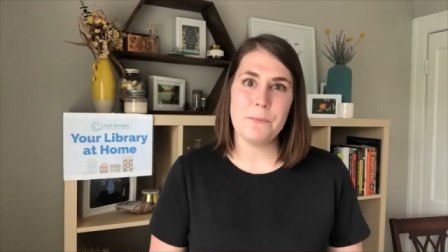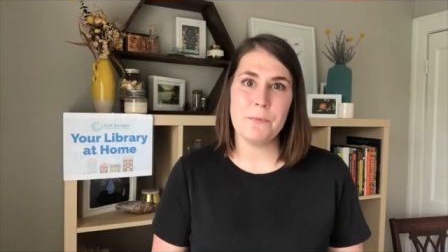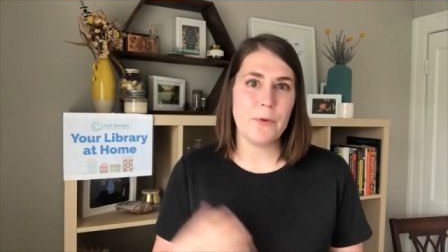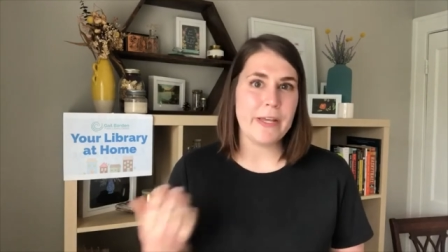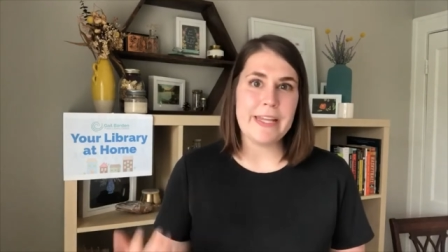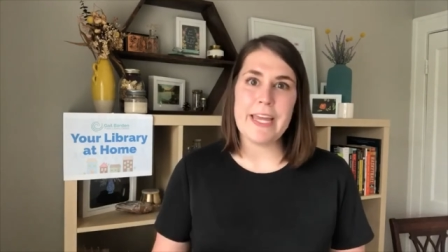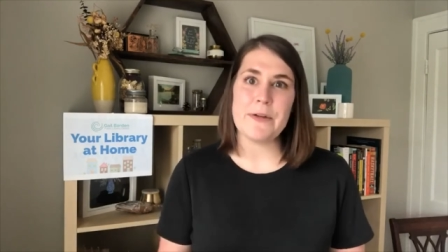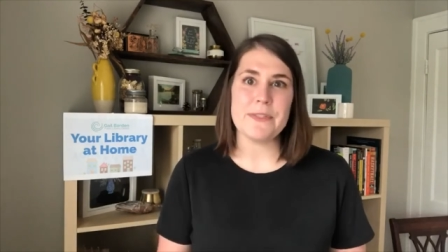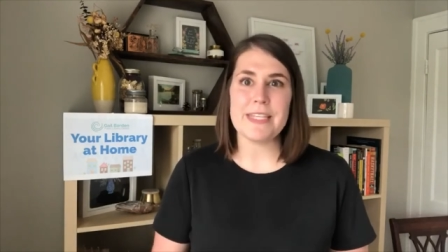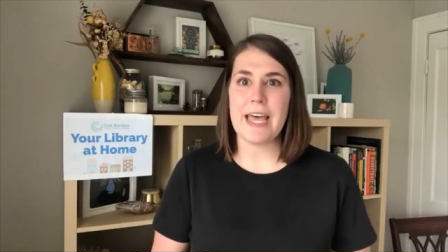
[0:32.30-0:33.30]
quickly
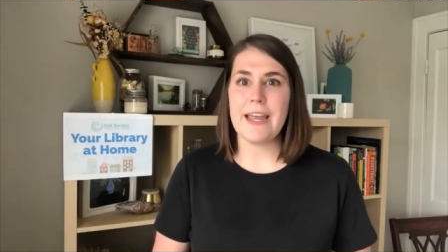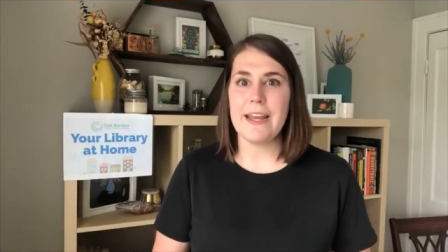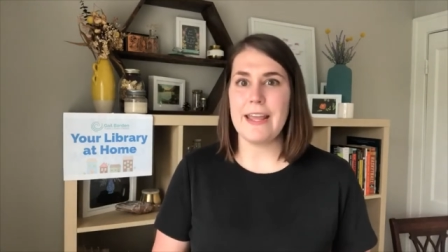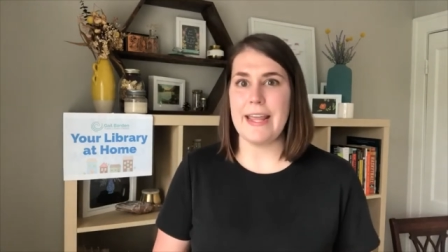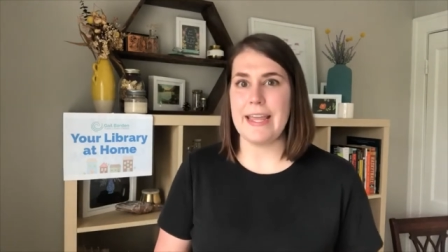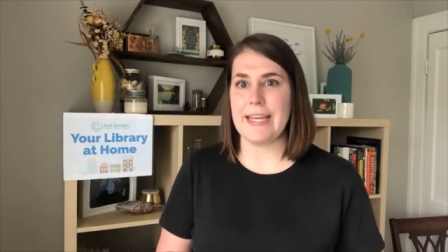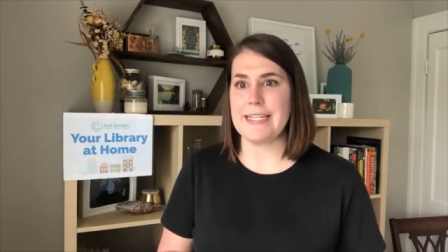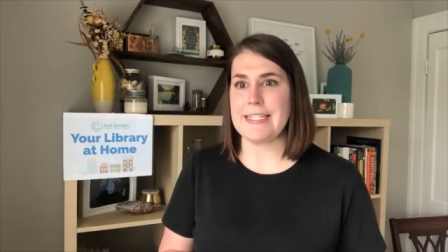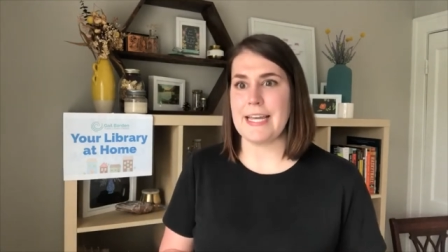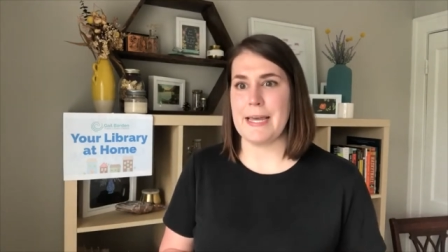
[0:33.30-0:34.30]
outside
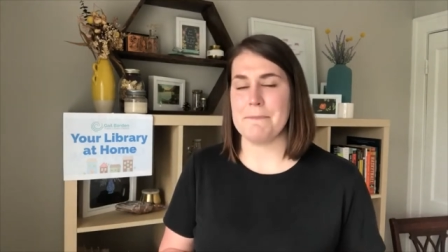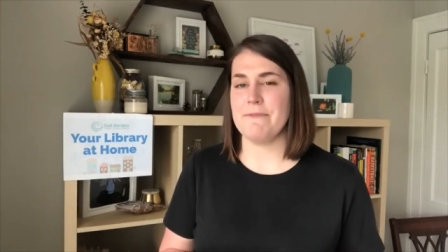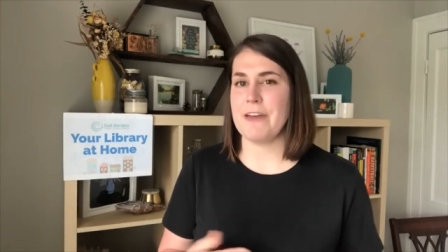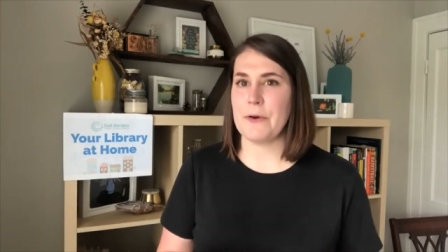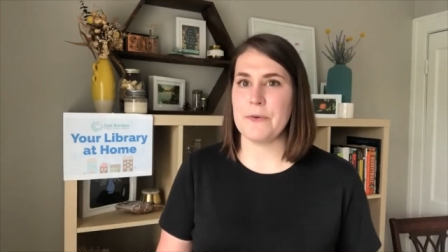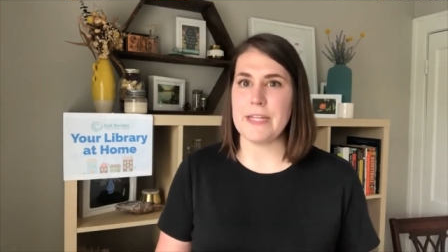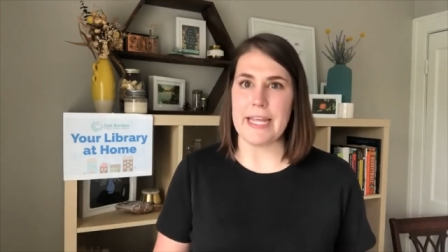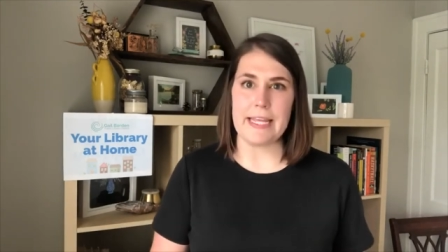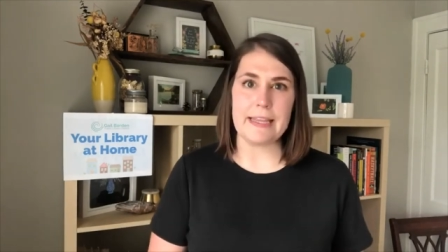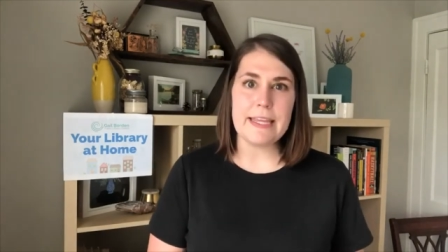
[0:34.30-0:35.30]
and um, found
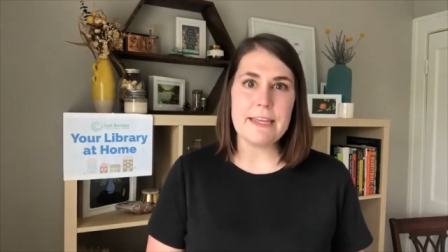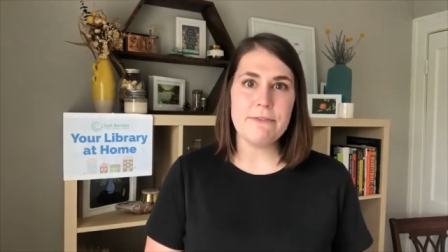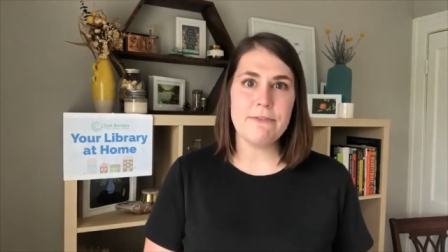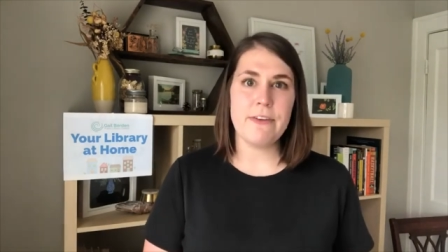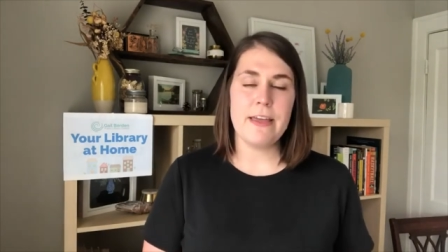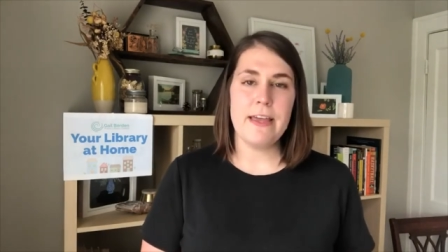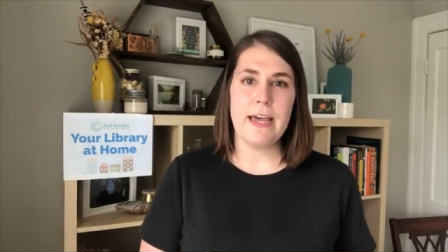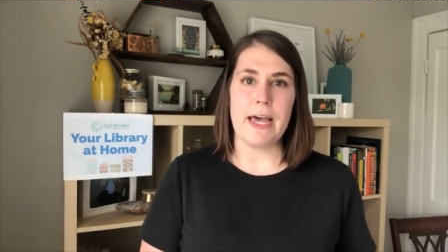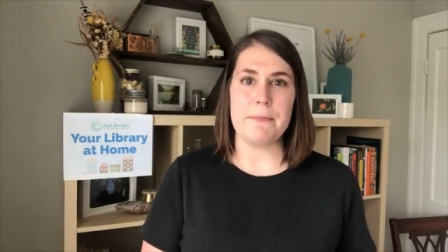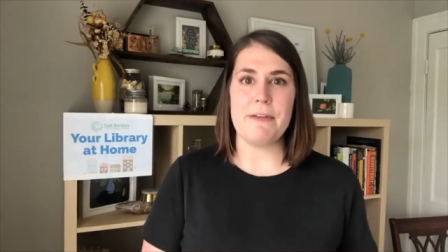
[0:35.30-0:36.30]
a leaf.
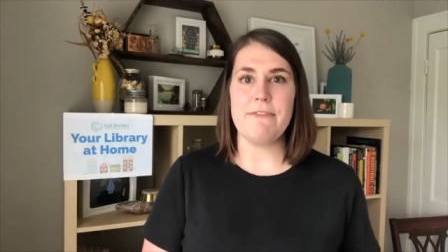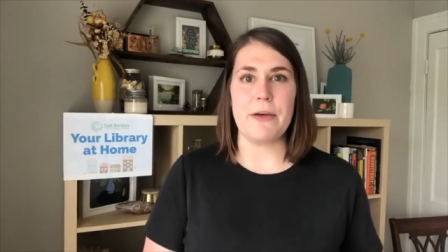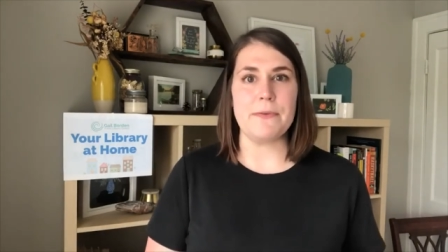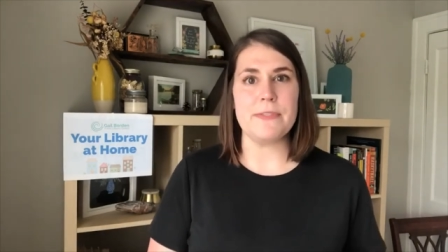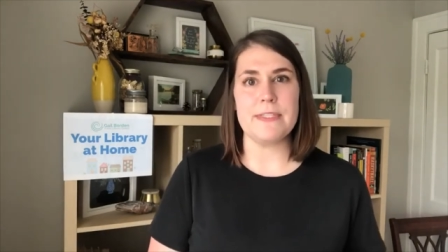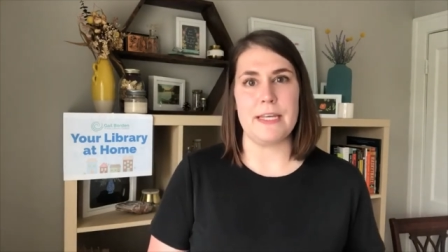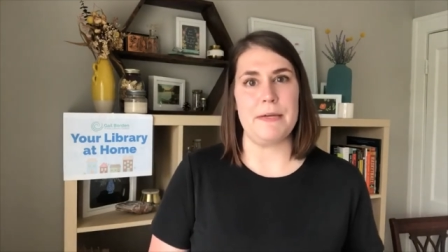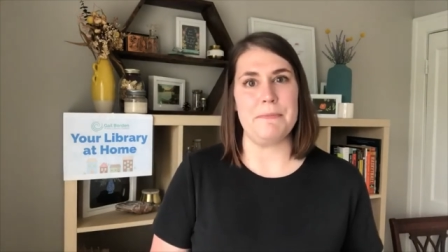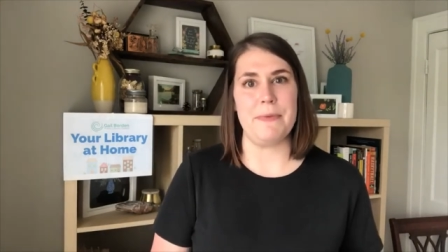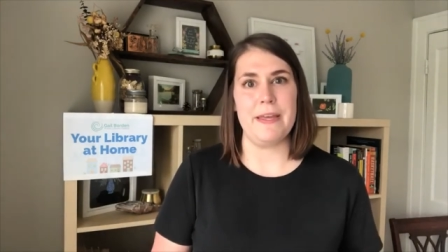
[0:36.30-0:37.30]
Um, I found
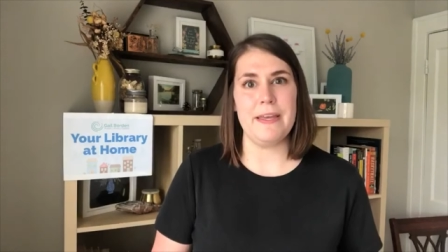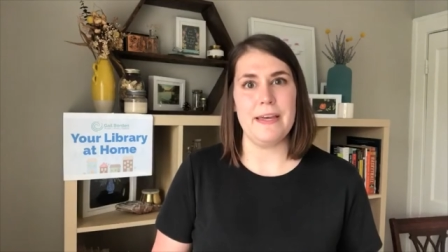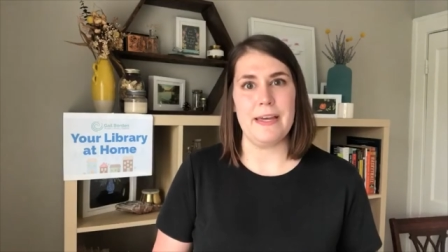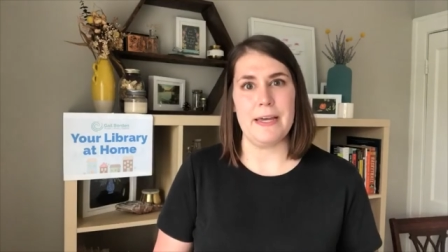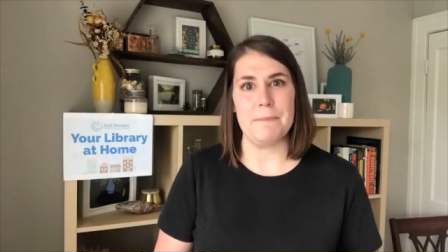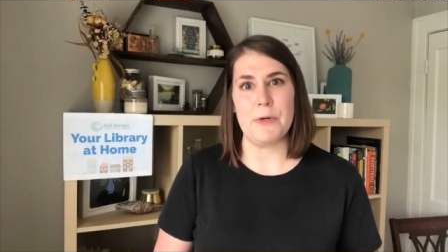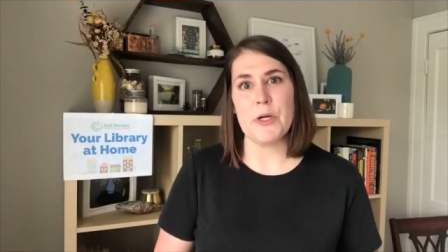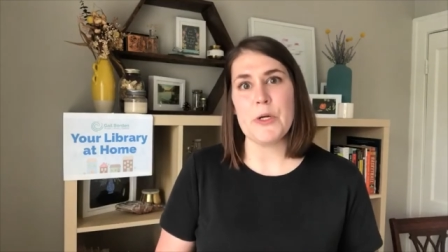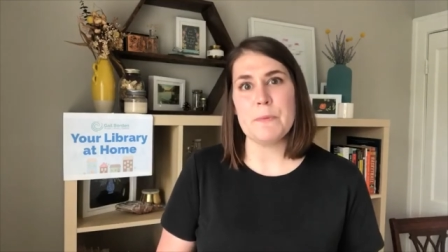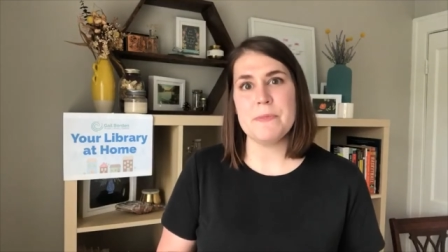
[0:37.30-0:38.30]
some um,
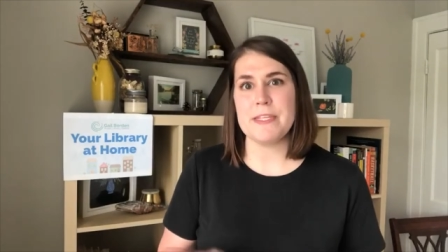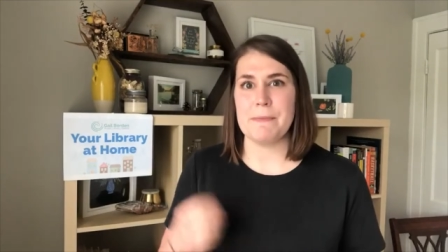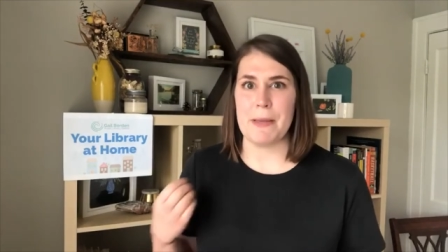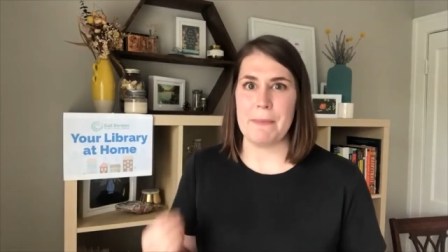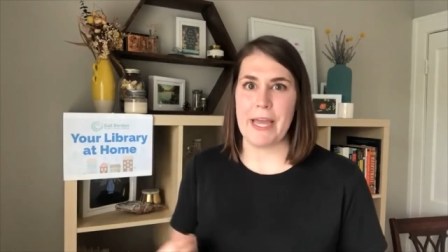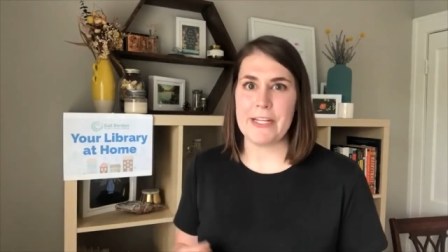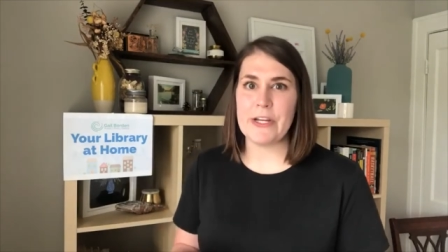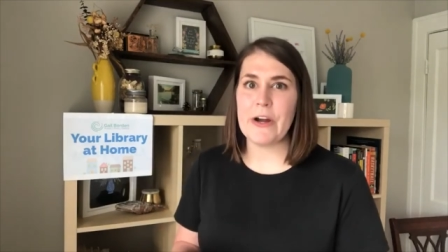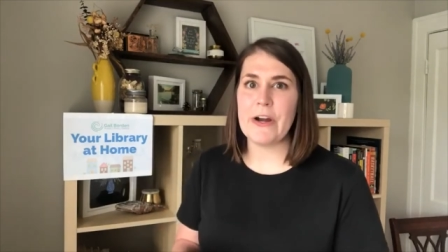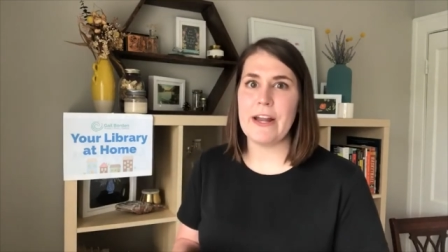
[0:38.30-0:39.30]
herbs in my
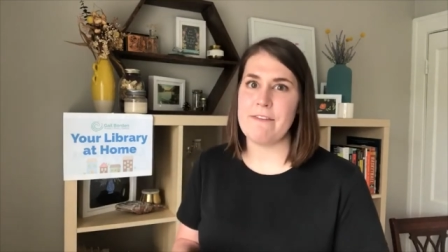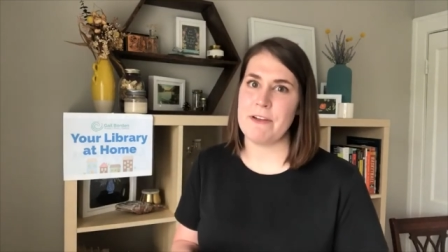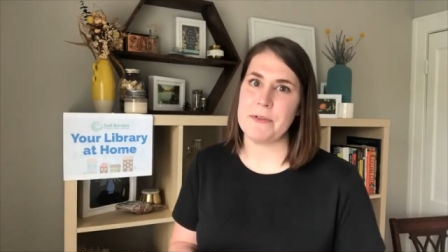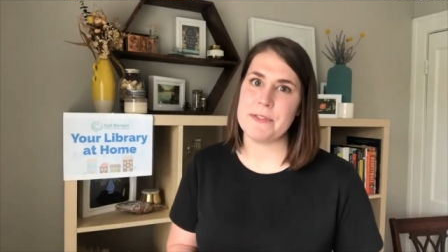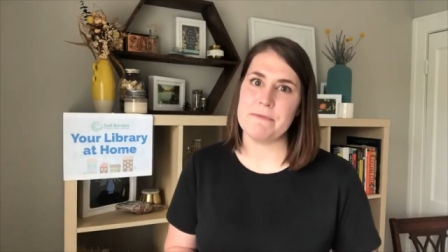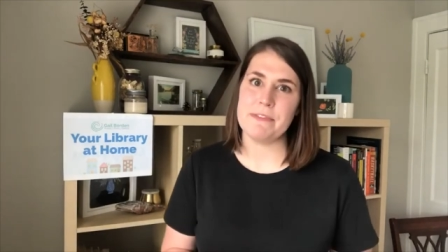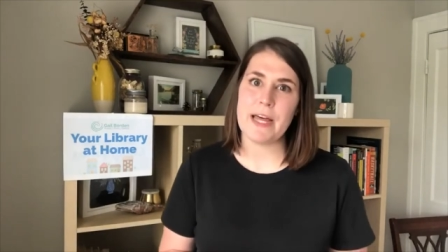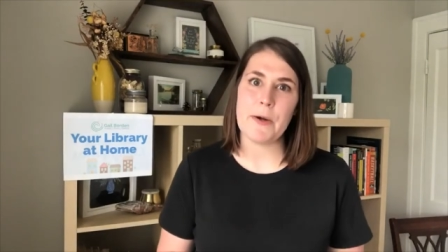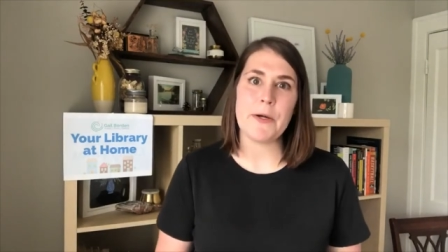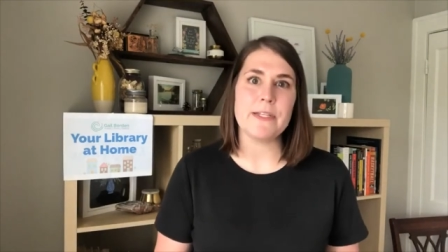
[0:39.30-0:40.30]
backyard. I found some
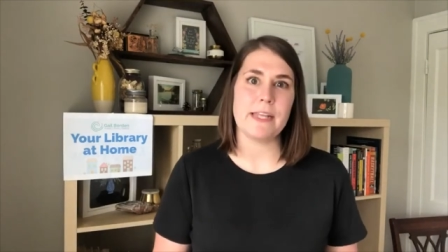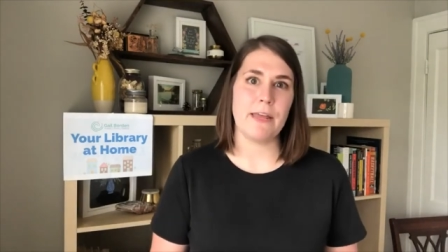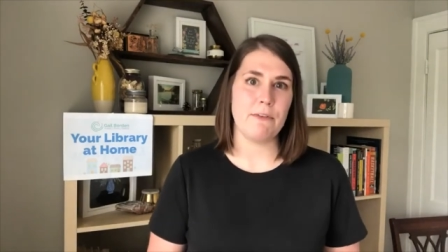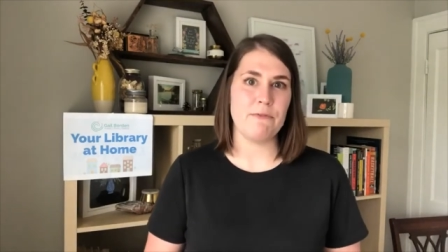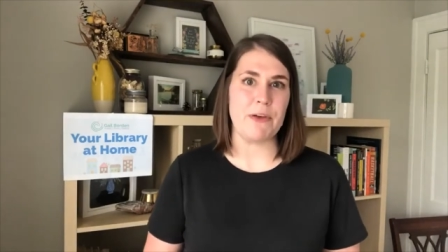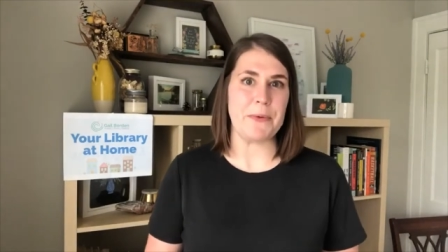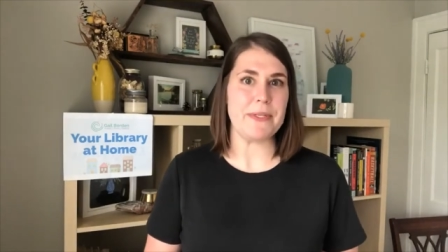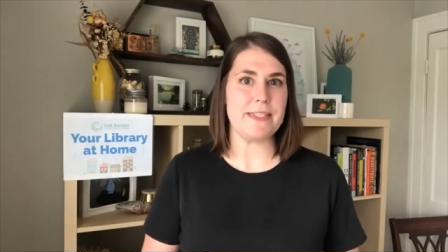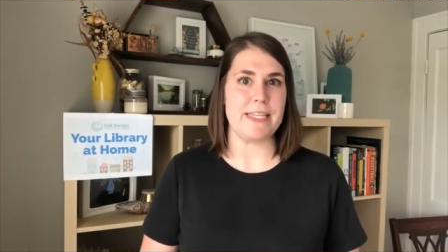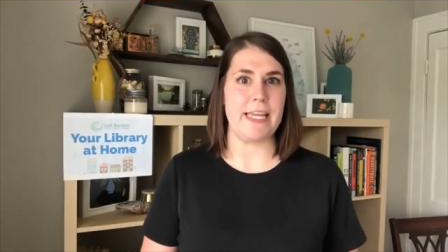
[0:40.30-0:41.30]
flowers and I even found
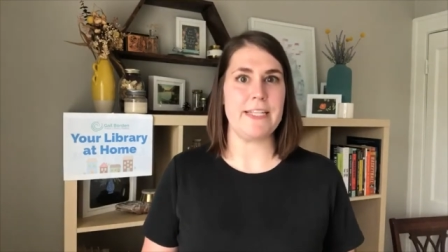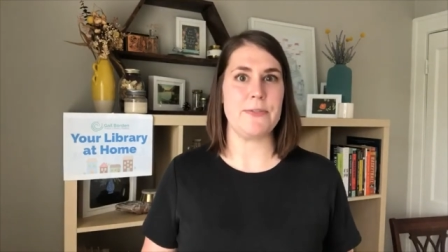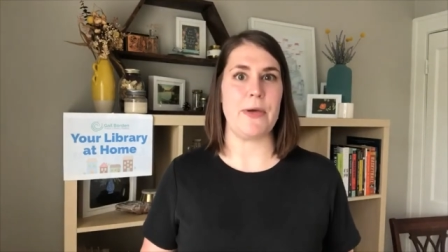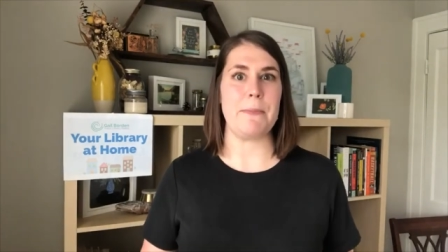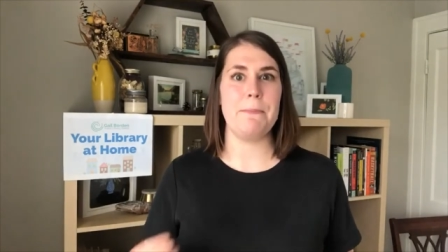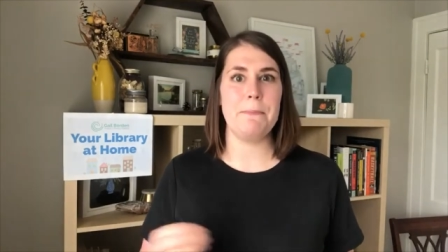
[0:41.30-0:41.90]
a stick. So I